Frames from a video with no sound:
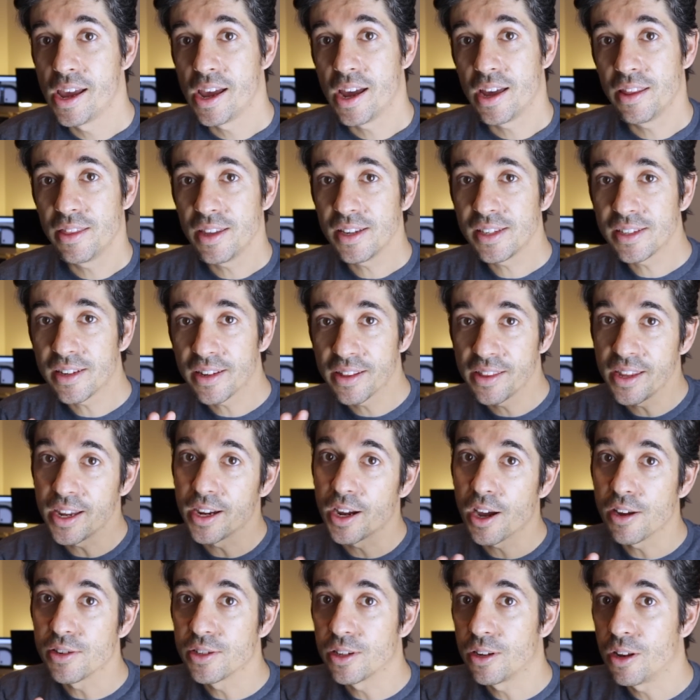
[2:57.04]
And this, I
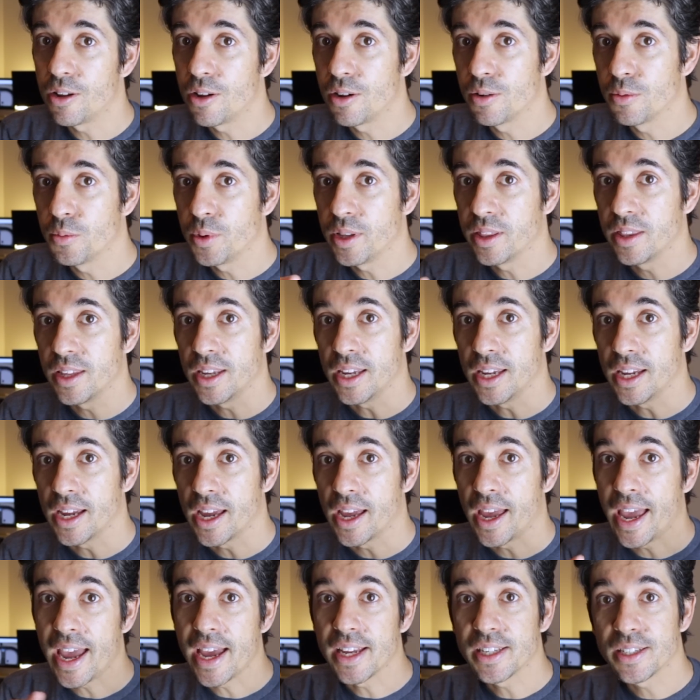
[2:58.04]
think, goes along with the
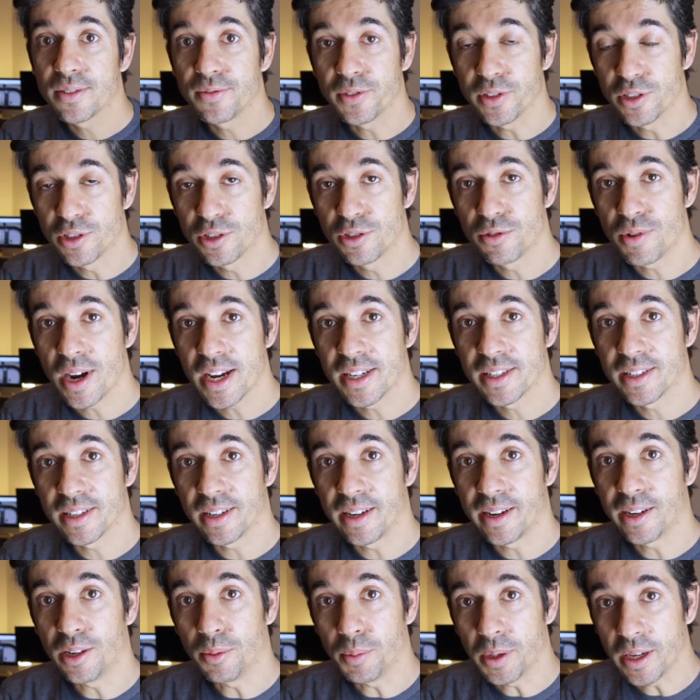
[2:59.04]
S for stress a
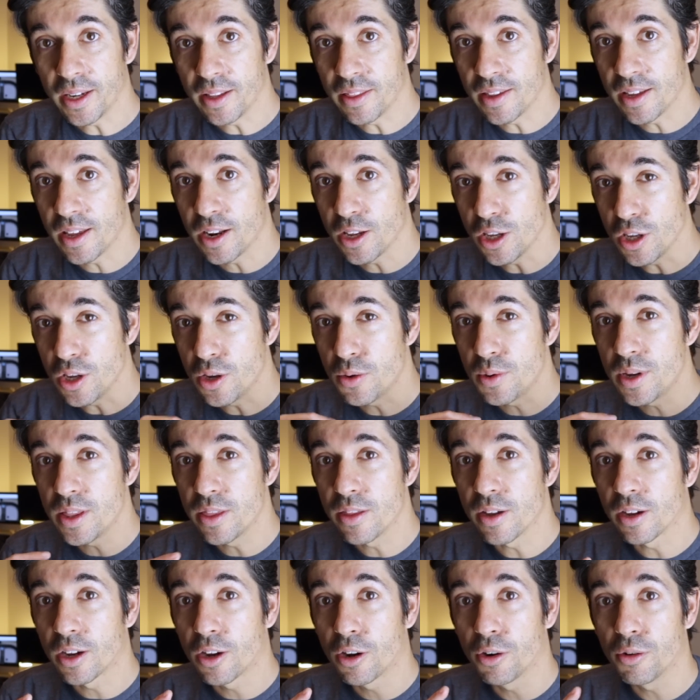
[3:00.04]
little bit, in that are you in
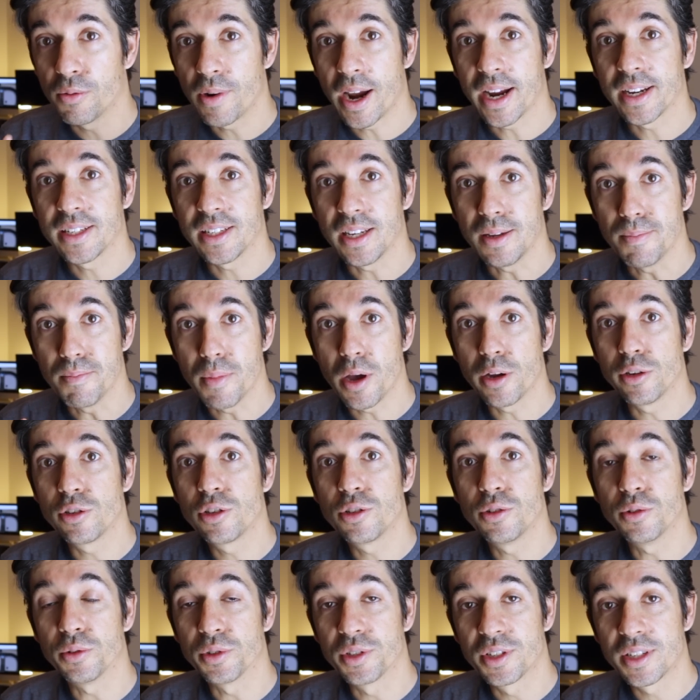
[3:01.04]
the correct
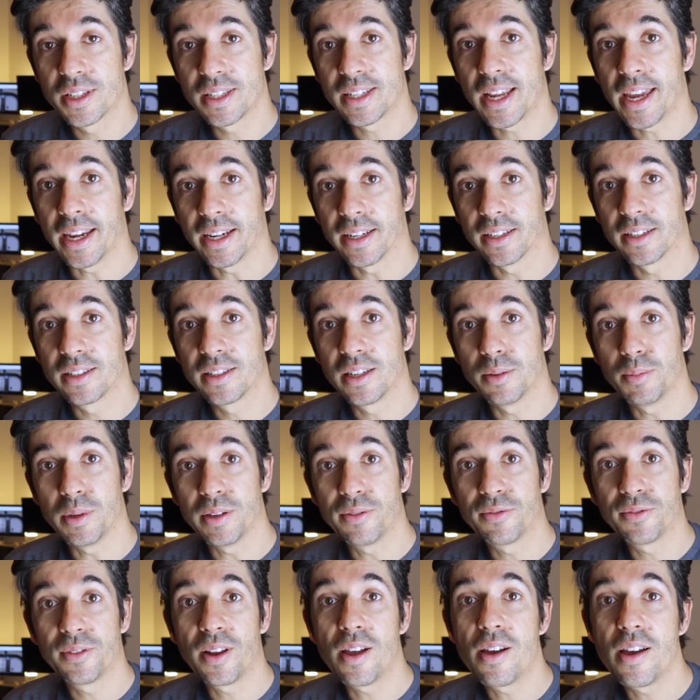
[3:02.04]
emotional state to be
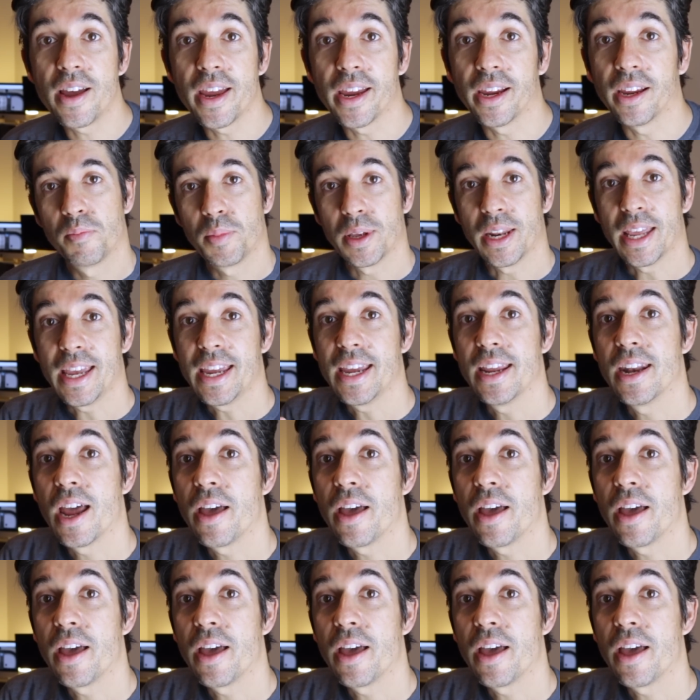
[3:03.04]
flying? But E in